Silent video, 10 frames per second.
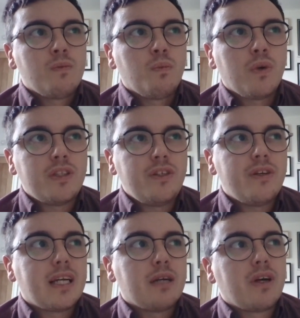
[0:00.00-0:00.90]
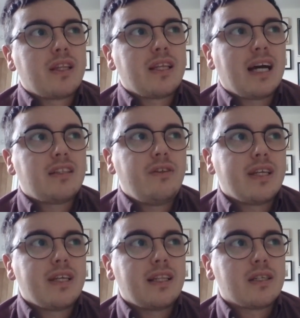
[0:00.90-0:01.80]
What do you think about that? Do you
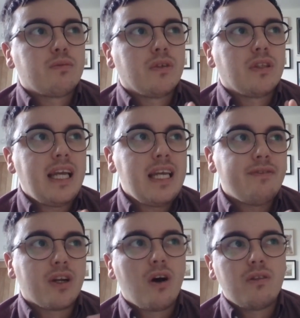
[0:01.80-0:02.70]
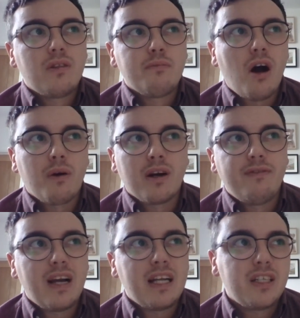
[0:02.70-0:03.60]
think this will even out the power
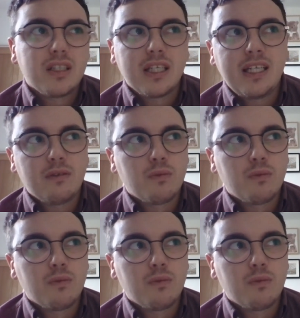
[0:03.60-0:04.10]
eventually?